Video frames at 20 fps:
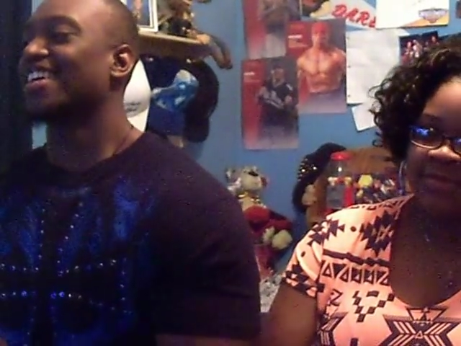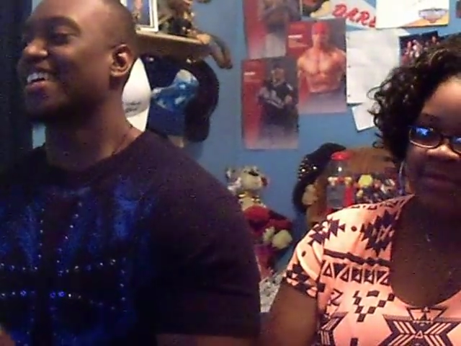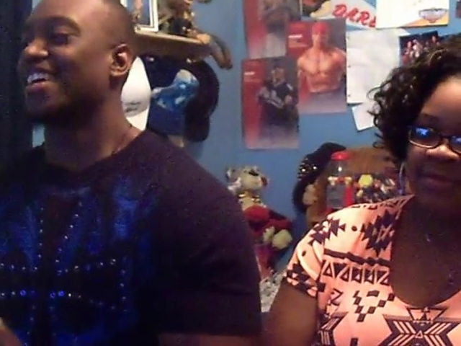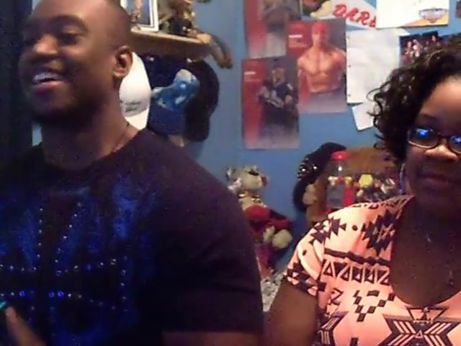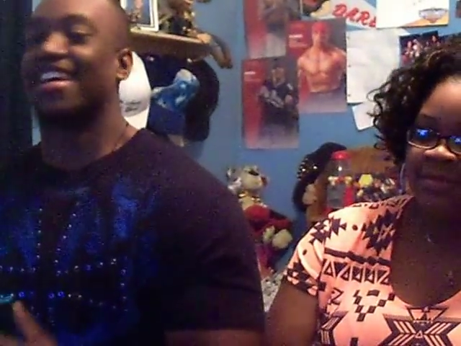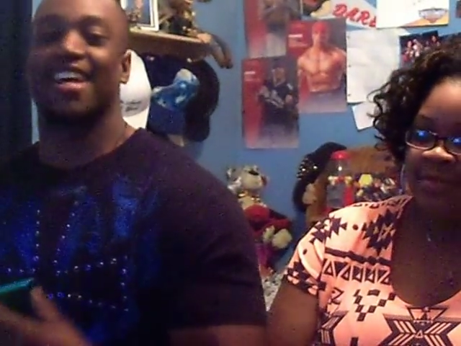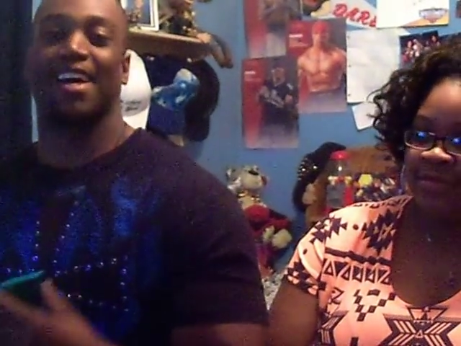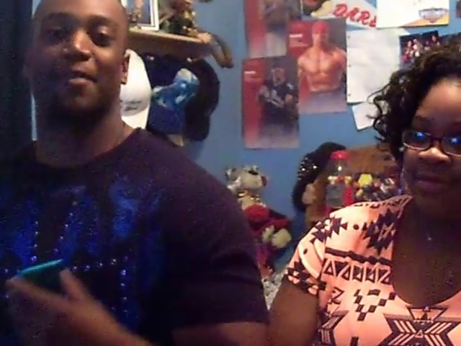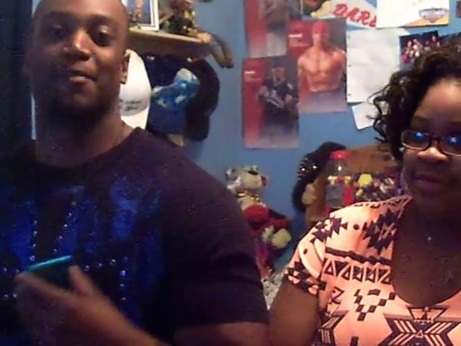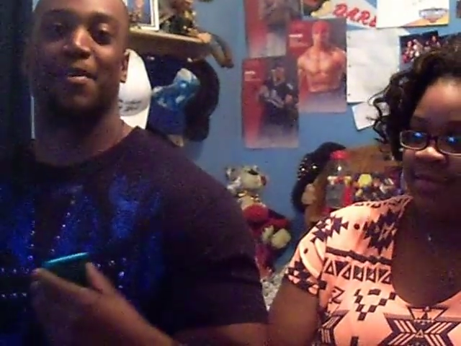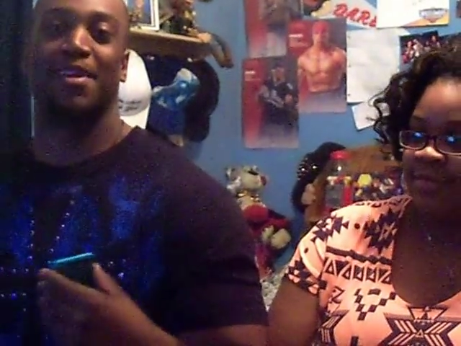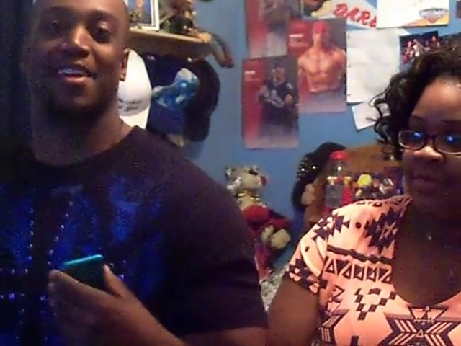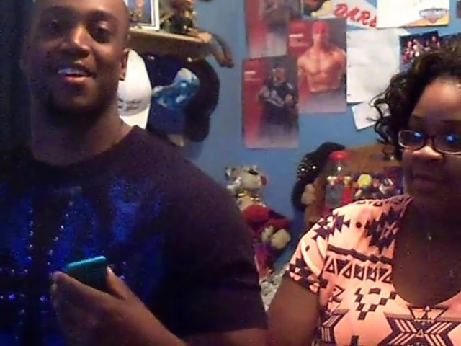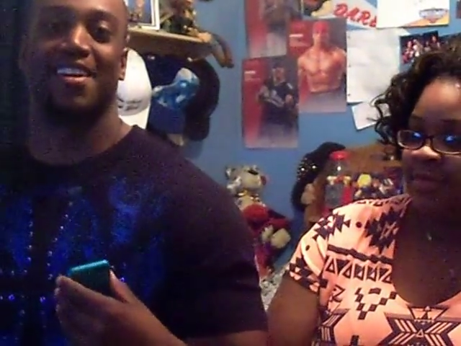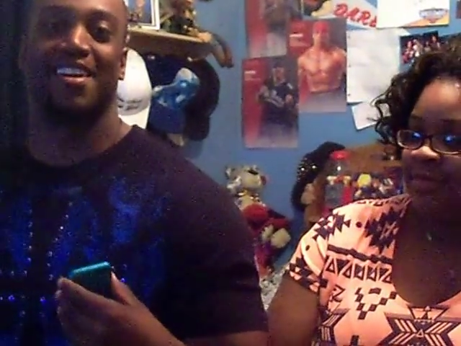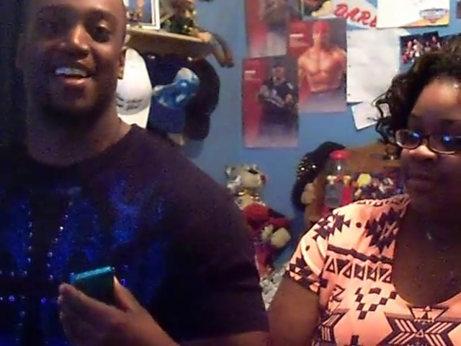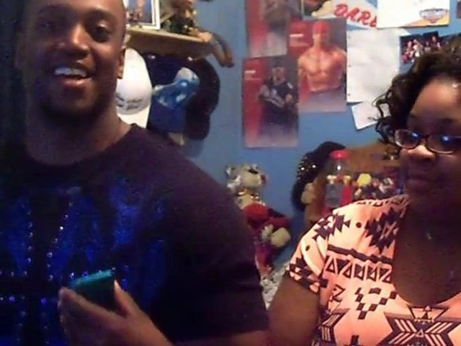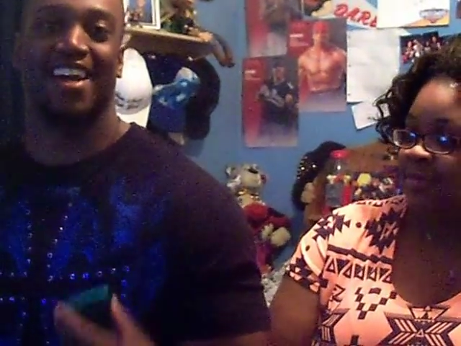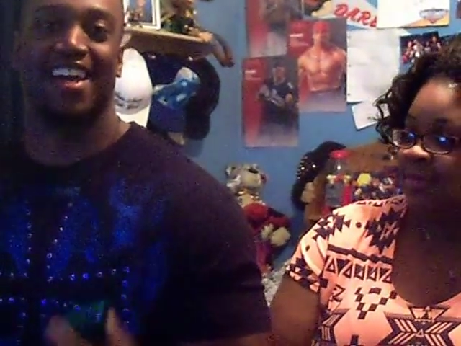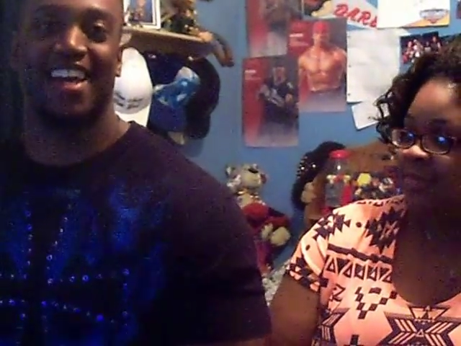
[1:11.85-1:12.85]
and I'm here
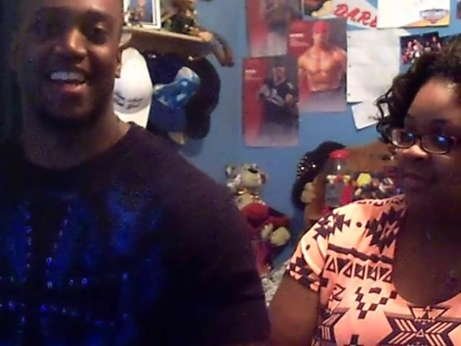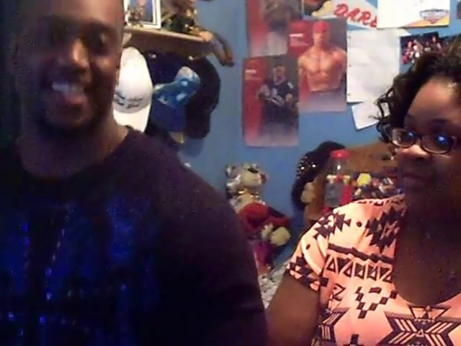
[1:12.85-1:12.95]
to